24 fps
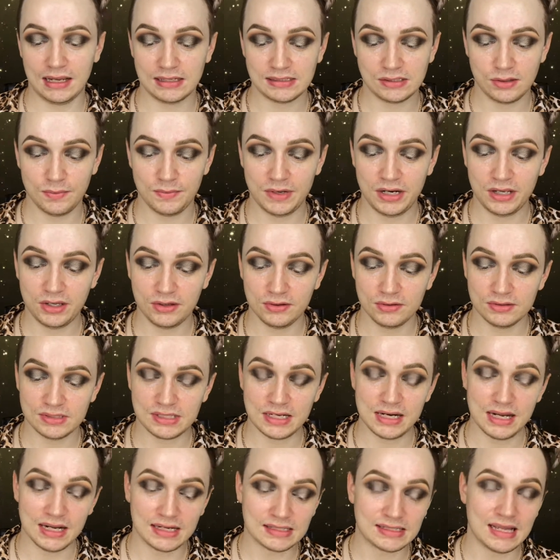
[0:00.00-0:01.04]
so I'm going to use the
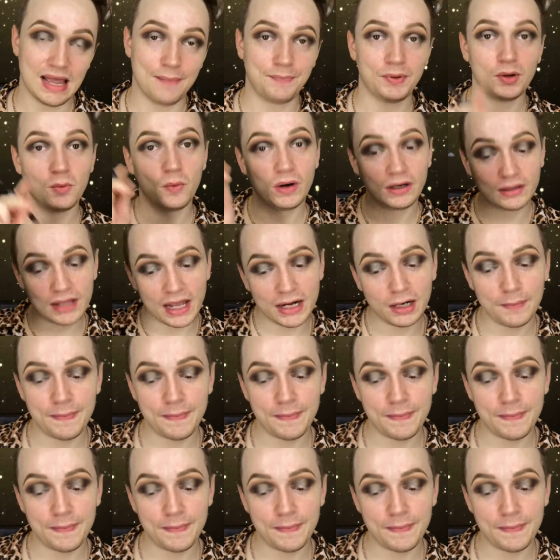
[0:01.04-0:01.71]
NYX Epic Wear Liner